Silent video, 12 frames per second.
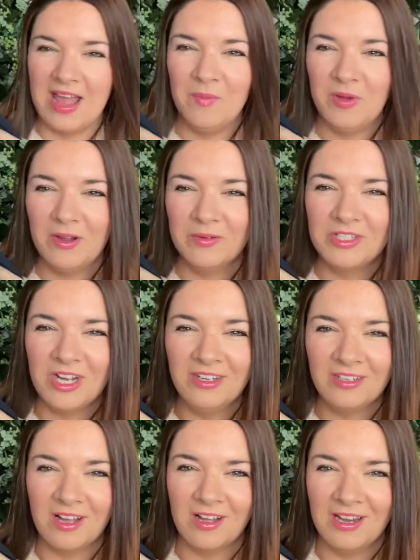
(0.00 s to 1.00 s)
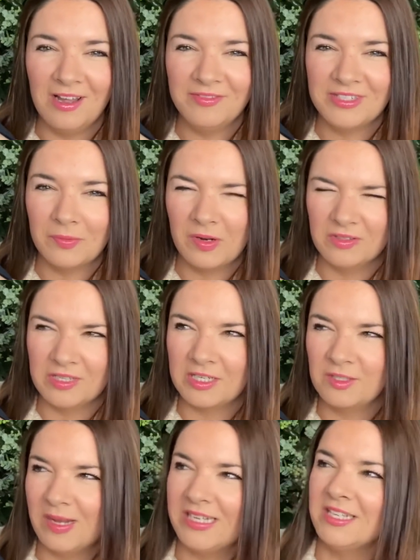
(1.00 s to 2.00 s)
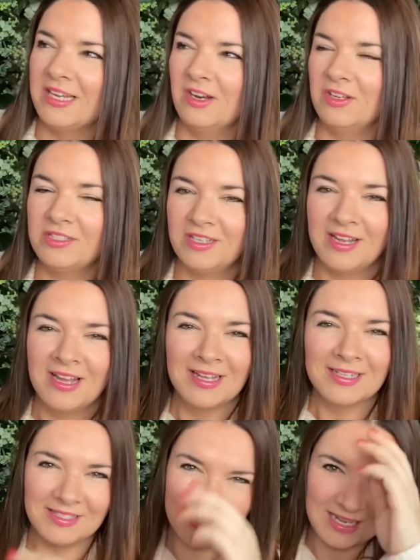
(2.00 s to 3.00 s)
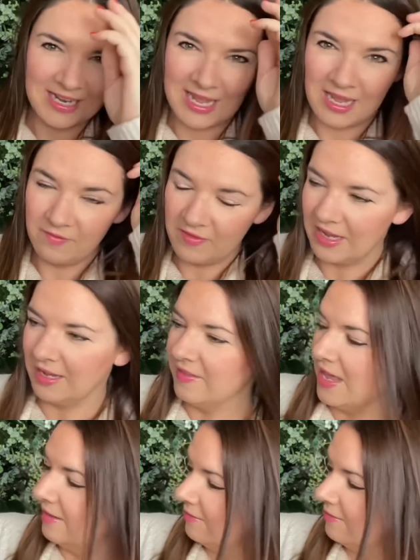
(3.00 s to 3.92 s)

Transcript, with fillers: when I was younger. I loved it when I was like 20 and I used to sing in the evening and then